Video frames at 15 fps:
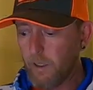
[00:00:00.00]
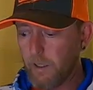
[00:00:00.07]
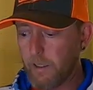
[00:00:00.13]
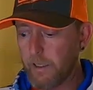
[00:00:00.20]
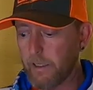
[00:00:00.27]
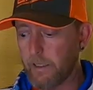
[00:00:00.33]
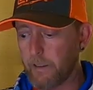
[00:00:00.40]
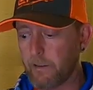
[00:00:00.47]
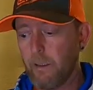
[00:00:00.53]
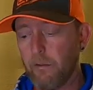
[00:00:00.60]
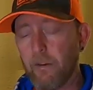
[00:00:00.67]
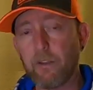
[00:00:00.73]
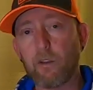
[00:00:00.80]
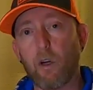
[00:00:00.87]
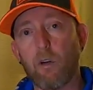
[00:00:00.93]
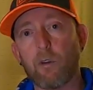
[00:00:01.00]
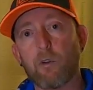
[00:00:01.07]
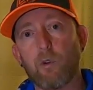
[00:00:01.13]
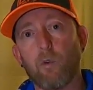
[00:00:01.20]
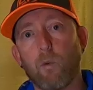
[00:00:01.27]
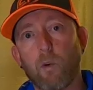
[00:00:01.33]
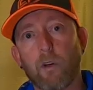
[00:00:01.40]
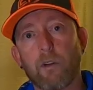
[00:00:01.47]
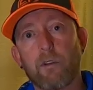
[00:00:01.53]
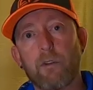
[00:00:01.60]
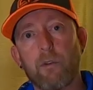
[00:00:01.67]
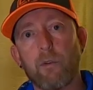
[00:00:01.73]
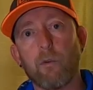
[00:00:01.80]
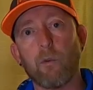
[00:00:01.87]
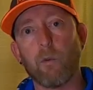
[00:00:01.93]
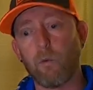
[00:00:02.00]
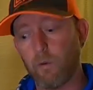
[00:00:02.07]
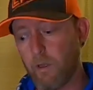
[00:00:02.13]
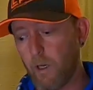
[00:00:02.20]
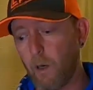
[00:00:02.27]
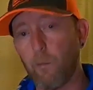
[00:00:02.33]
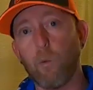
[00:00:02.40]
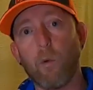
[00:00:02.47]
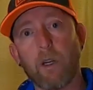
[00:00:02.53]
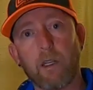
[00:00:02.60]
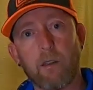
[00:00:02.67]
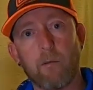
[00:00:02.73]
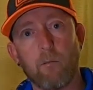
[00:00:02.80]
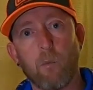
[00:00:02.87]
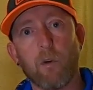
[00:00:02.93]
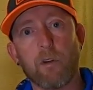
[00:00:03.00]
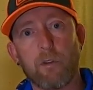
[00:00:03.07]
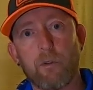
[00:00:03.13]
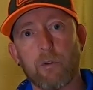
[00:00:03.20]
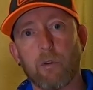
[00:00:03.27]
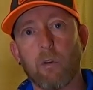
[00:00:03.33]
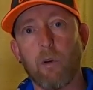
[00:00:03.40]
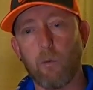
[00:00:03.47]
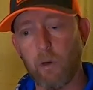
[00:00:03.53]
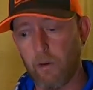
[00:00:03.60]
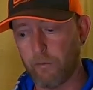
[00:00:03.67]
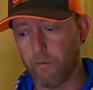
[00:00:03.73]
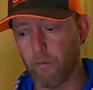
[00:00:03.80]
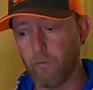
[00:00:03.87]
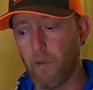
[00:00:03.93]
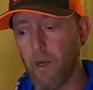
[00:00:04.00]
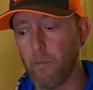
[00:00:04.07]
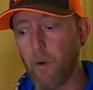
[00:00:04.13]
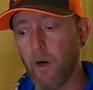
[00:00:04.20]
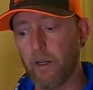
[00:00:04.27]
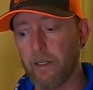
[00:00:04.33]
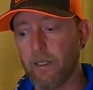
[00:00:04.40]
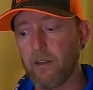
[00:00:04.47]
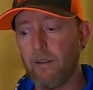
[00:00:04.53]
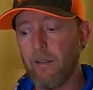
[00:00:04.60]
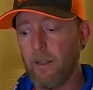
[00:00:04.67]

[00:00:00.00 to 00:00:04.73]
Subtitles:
And this also works to help wick moisture away from my body,